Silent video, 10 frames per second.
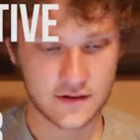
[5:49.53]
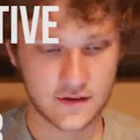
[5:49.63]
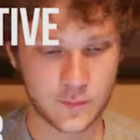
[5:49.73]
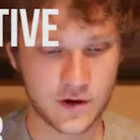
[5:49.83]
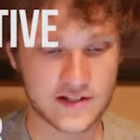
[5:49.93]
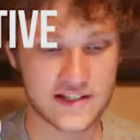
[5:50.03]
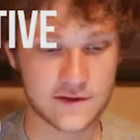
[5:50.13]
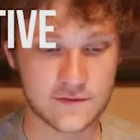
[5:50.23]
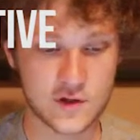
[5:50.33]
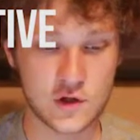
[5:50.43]
The presence
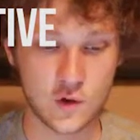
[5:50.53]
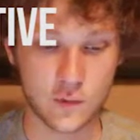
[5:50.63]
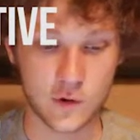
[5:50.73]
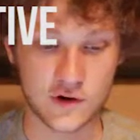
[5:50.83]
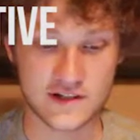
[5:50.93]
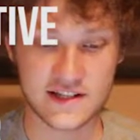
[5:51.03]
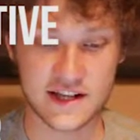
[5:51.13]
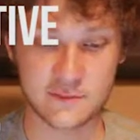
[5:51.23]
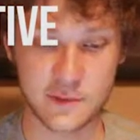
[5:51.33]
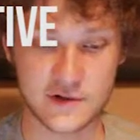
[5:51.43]
of 2 or more
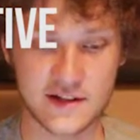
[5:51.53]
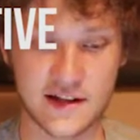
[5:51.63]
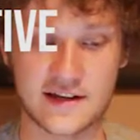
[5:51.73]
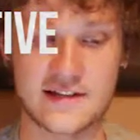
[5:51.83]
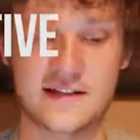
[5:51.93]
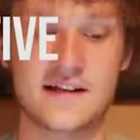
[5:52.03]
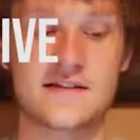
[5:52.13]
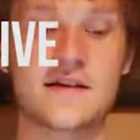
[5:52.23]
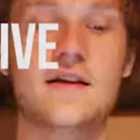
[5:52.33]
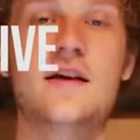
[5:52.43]
distinct personality
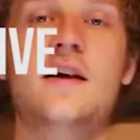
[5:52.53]
states